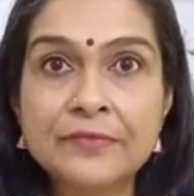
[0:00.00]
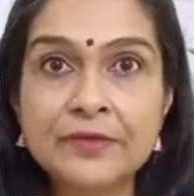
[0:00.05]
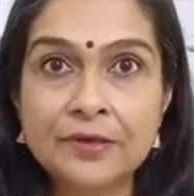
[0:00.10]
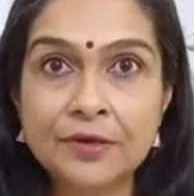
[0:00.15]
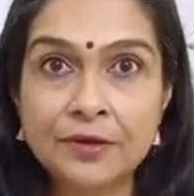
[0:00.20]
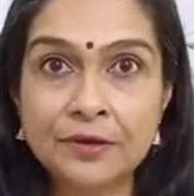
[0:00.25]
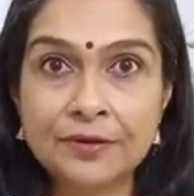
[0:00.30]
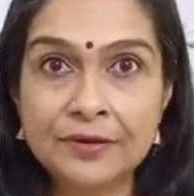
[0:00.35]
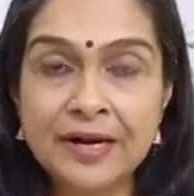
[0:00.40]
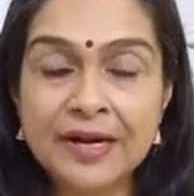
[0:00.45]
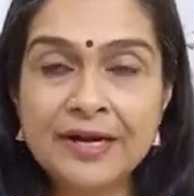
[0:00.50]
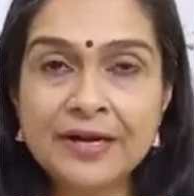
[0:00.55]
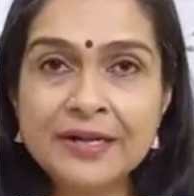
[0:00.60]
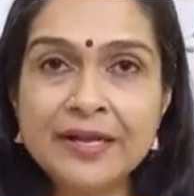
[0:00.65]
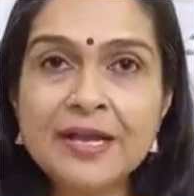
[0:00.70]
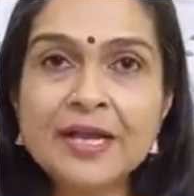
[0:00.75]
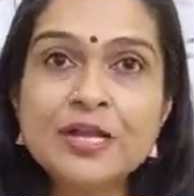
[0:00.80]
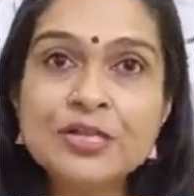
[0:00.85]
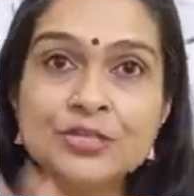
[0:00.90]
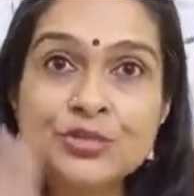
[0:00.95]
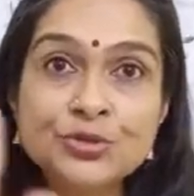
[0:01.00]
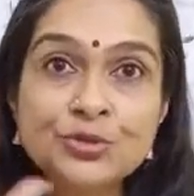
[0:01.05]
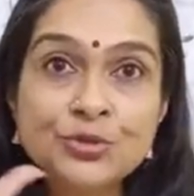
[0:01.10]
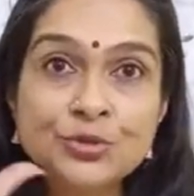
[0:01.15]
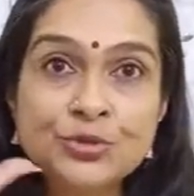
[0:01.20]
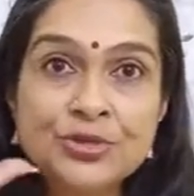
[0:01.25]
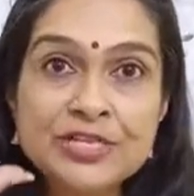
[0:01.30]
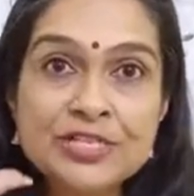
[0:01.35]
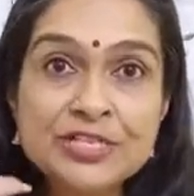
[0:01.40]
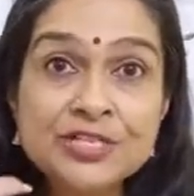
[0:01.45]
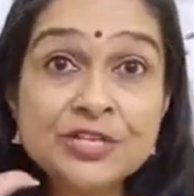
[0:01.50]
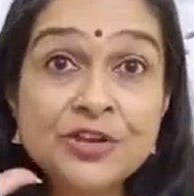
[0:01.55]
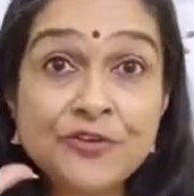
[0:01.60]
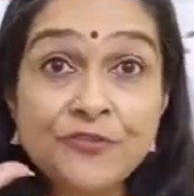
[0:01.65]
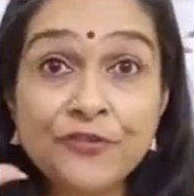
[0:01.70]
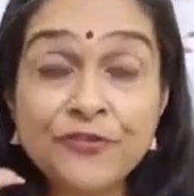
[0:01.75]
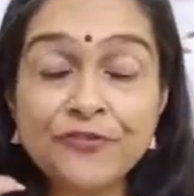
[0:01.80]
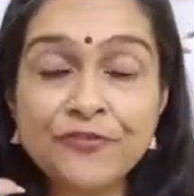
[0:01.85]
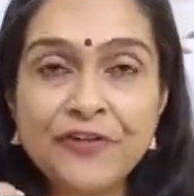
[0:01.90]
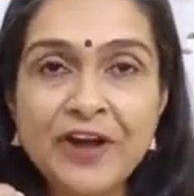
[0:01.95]
Alright, so do this
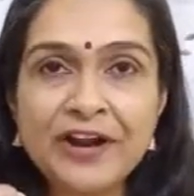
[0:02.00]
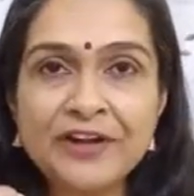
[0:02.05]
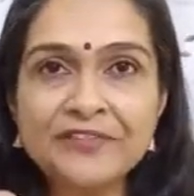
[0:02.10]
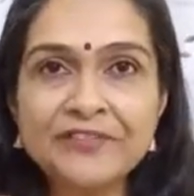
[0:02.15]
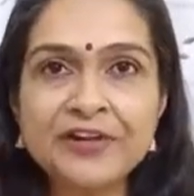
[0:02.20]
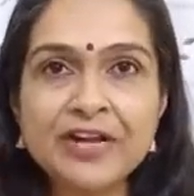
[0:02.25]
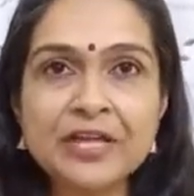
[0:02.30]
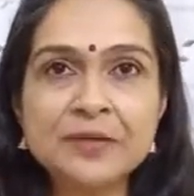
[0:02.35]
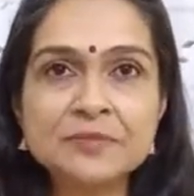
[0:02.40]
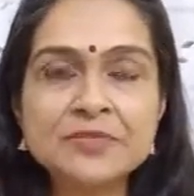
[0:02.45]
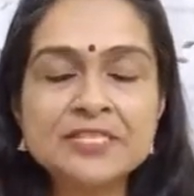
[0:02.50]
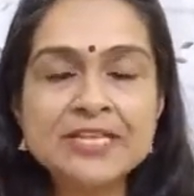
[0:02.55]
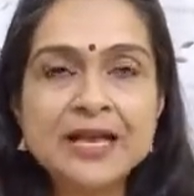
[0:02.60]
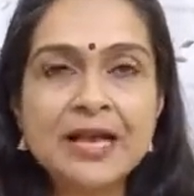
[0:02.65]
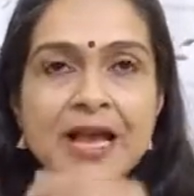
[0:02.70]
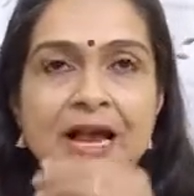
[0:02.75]
for 5 times.